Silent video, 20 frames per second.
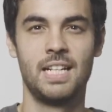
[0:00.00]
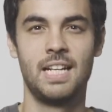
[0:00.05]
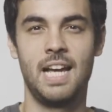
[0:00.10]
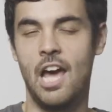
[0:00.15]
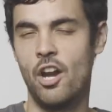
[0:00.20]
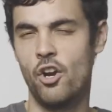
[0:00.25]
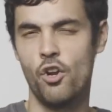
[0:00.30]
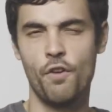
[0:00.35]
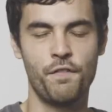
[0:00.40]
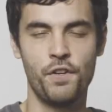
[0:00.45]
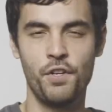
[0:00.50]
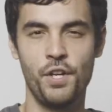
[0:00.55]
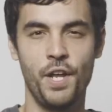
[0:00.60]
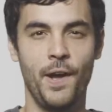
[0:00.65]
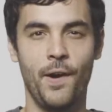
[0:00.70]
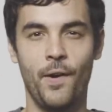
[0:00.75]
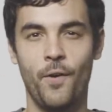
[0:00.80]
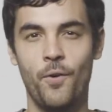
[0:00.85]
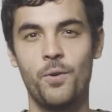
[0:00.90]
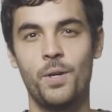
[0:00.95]
I don't know if you
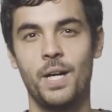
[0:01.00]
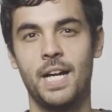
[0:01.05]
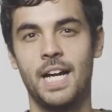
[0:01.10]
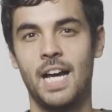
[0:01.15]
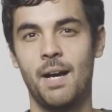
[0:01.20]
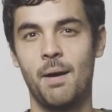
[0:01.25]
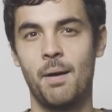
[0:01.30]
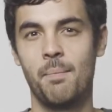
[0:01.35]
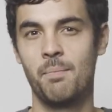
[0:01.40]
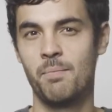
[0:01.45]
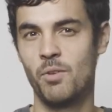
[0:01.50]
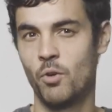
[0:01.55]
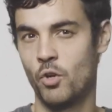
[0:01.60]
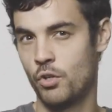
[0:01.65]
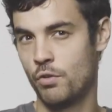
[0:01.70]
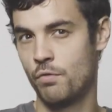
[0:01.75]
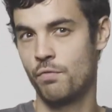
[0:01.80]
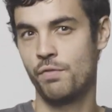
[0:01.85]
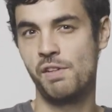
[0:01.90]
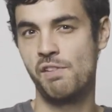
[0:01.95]
know, or
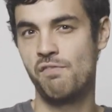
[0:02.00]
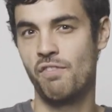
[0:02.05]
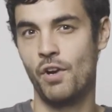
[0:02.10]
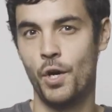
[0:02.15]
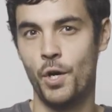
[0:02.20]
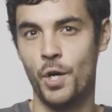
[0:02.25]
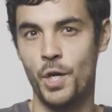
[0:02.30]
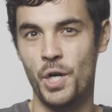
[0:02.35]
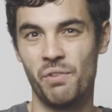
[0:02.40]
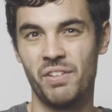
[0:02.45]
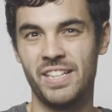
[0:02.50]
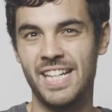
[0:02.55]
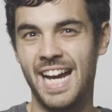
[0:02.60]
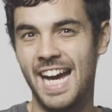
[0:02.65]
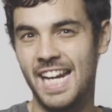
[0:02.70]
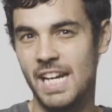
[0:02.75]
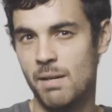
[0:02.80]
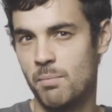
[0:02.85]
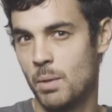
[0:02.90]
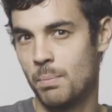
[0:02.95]
if you've heard of a guy
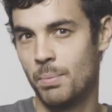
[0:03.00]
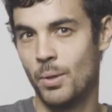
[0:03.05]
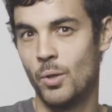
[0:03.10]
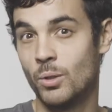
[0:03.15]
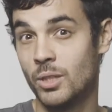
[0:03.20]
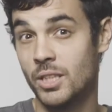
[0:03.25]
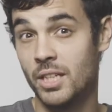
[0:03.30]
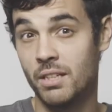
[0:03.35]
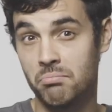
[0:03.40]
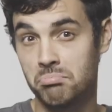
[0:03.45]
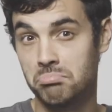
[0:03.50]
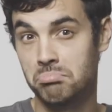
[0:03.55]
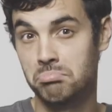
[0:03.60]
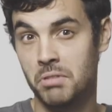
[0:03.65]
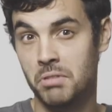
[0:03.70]
named Napoleon.